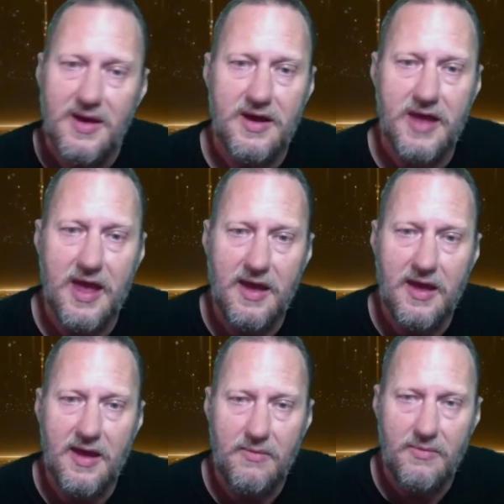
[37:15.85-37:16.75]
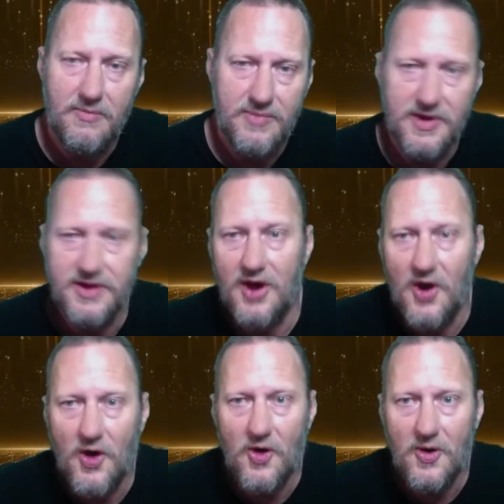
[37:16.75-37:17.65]
okay, get you
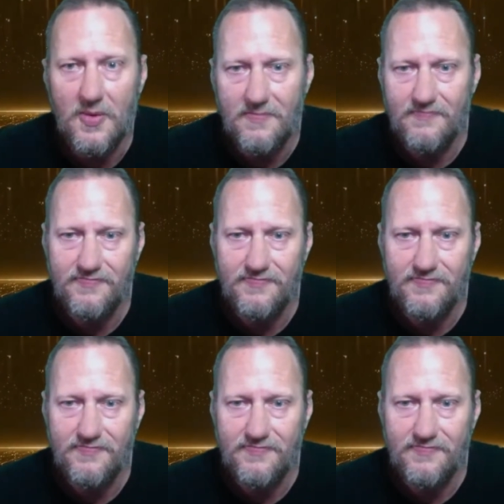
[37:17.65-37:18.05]
home.